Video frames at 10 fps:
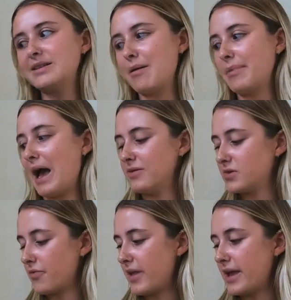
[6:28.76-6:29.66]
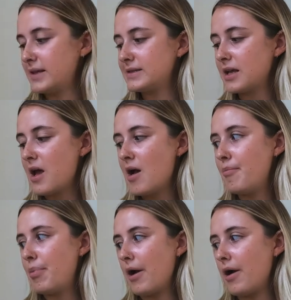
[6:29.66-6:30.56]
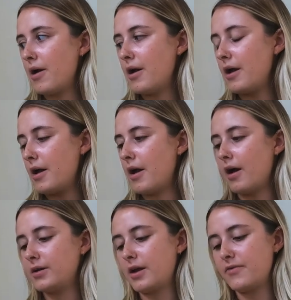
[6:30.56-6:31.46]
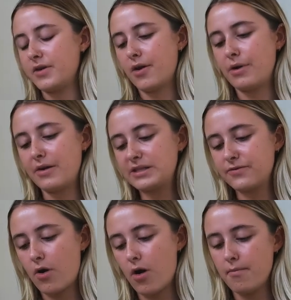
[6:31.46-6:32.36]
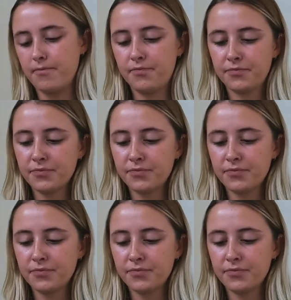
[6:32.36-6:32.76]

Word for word: £10 on this, but I don't even know where it's from.